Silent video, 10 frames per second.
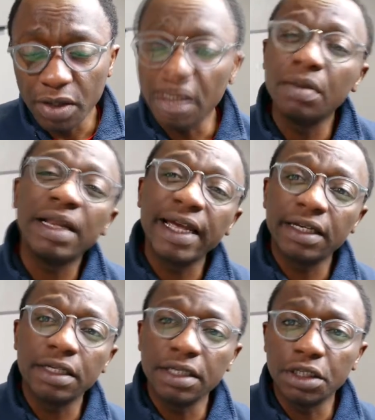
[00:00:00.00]
they're
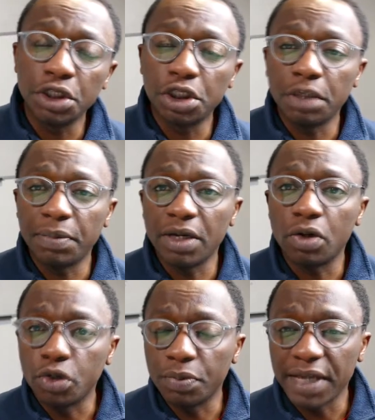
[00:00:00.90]
likely shipping
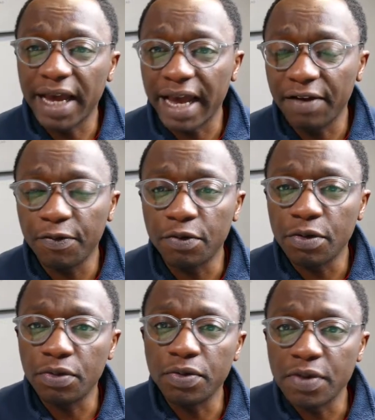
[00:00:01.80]
on your behalf
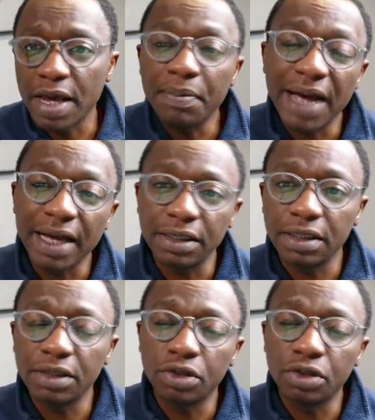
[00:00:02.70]
through their partners.